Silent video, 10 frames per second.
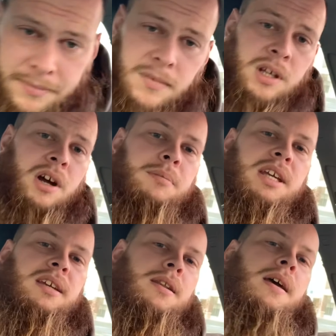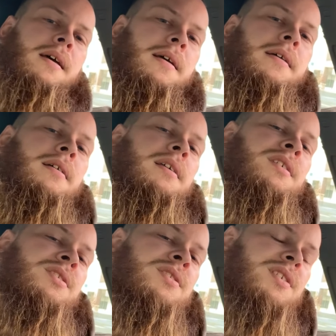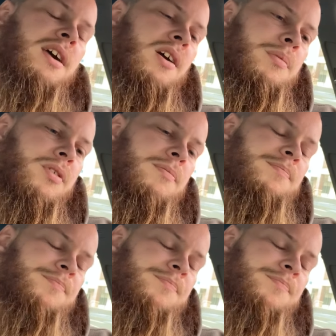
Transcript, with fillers: You know what I mean? It's just terrible.